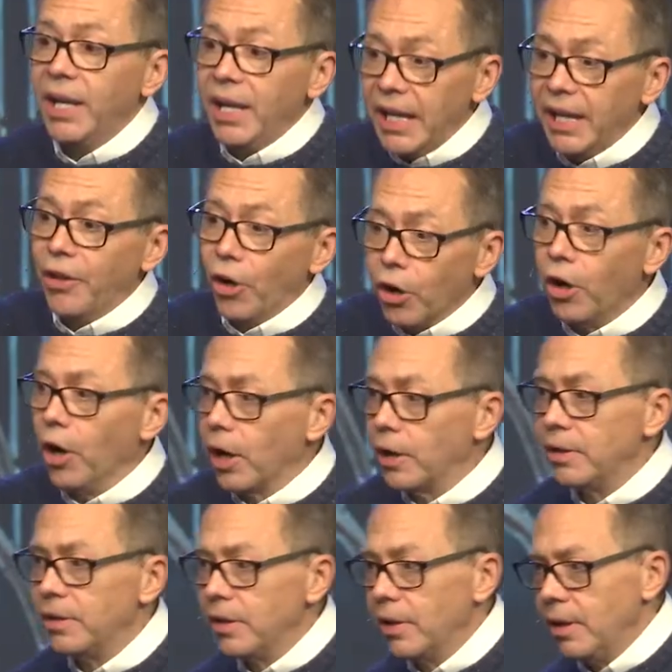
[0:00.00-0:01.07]
in their
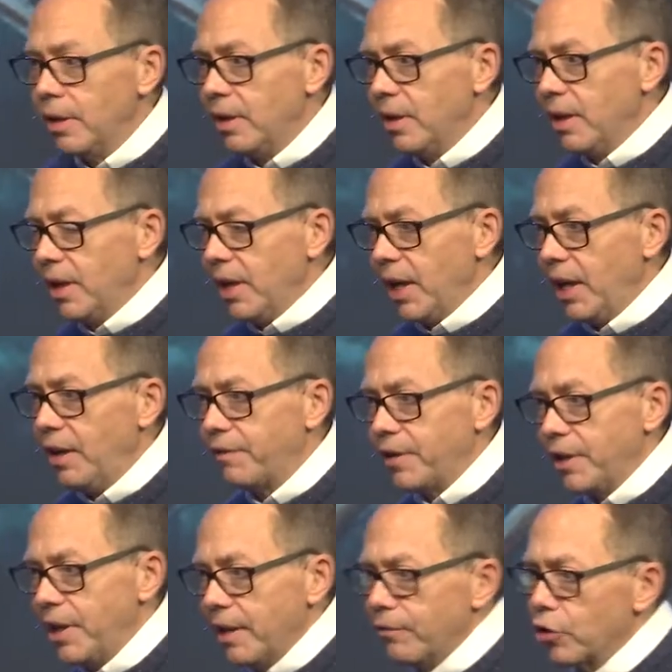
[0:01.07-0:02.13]
heart. And if the
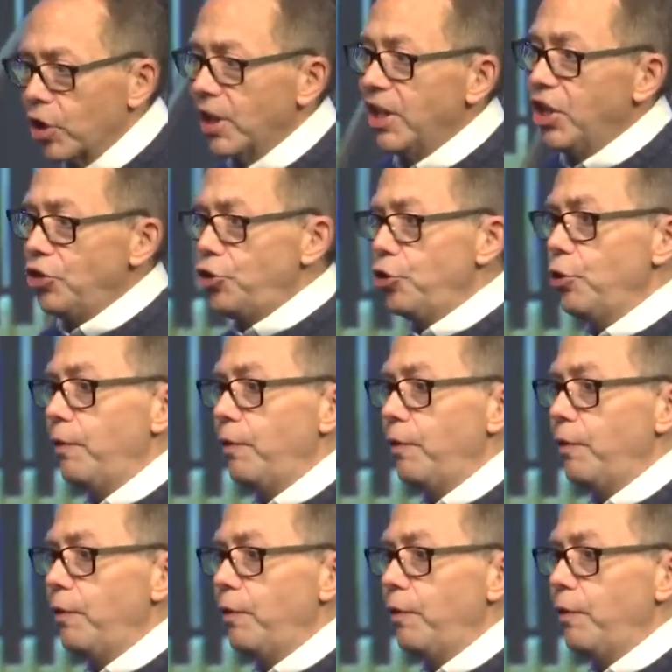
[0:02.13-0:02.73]
devil can get you